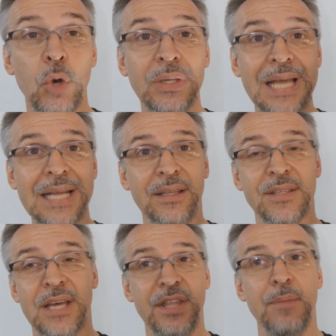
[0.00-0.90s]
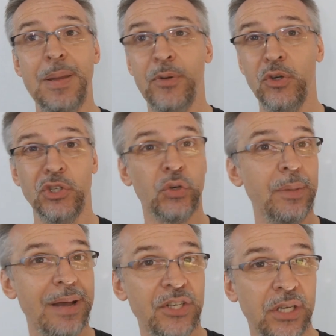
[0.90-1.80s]
Who would like this? I think people who do
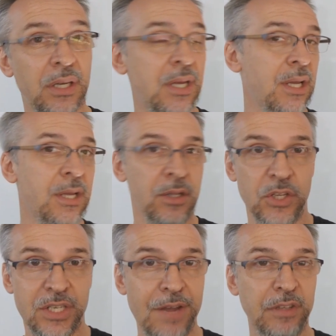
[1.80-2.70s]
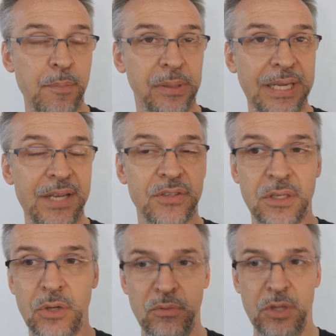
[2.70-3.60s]
street magic, this definitely plays.
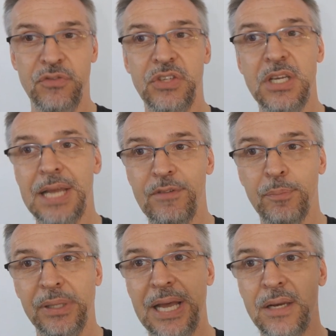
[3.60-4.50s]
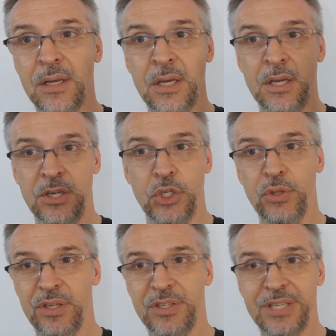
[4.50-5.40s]
You, you've seen David Blaine
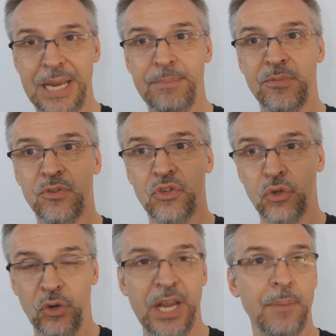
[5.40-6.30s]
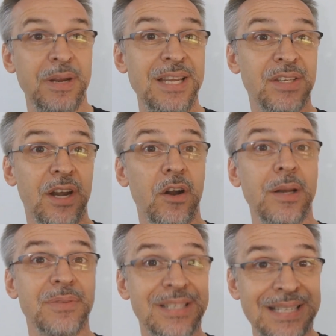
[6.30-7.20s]
do the same trick, but he's done it on
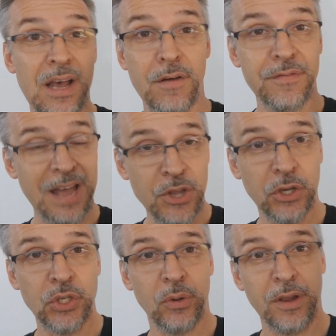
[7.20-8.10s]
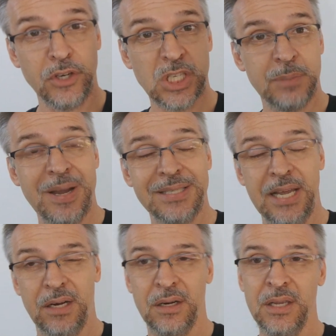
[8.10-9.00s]
himself. Now you can do it on your
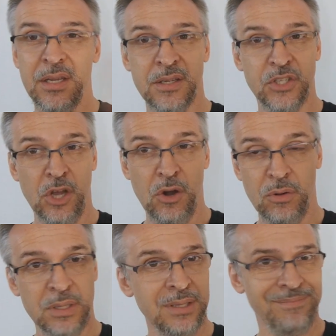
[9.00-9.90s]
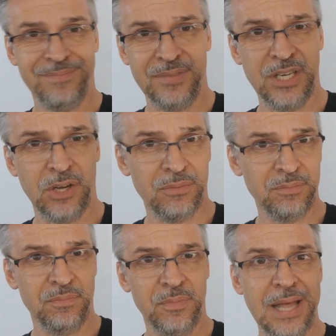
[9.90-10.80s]
spectator. So, you know,
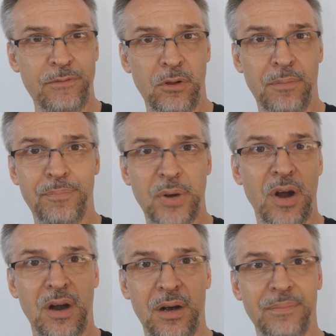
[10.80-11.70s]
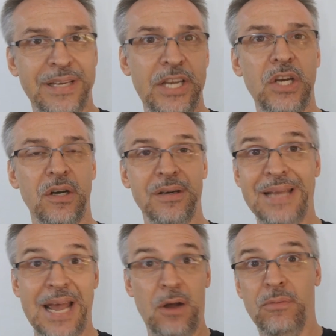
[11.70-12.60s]
level bar here,
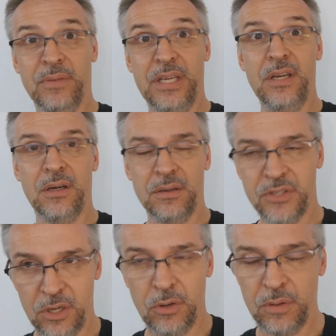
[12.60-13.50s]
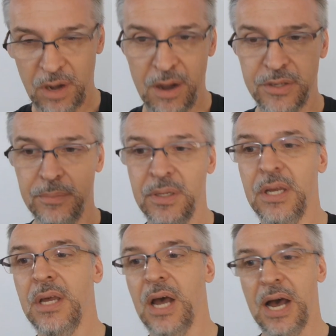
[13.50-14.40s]
now here. So awesome.
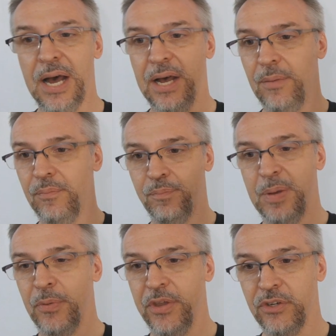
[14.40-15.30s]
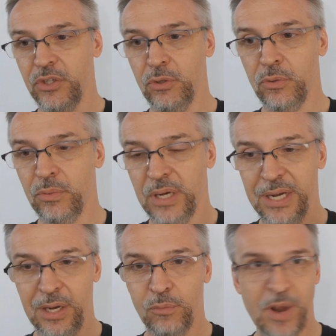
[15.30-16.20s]
Uh, people that do
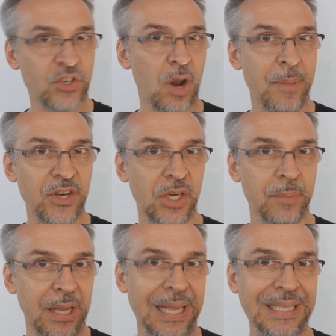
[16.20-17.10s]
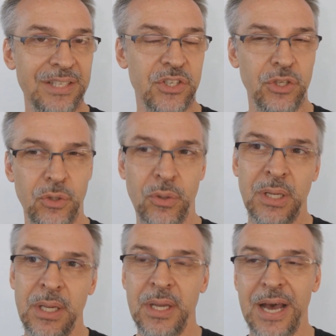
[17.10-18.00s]
uh, restaurant magic might like this too.
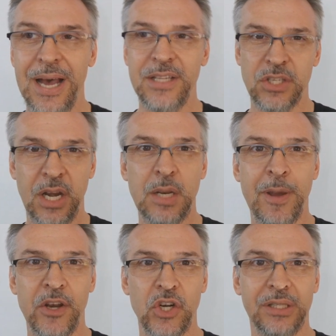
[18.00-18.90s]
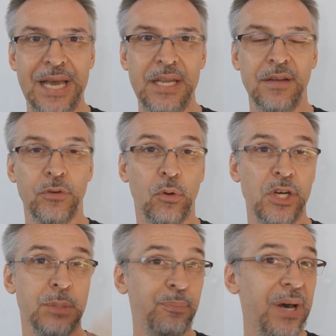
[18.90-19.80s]
Uh, it's gonna depend on your lighting, of
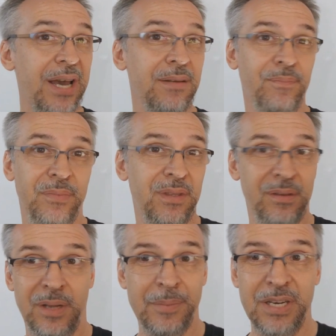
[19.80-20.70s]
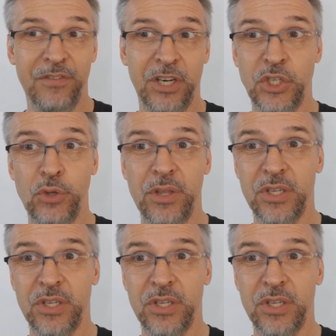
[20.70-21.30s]
course, but I mean, if you're gonna do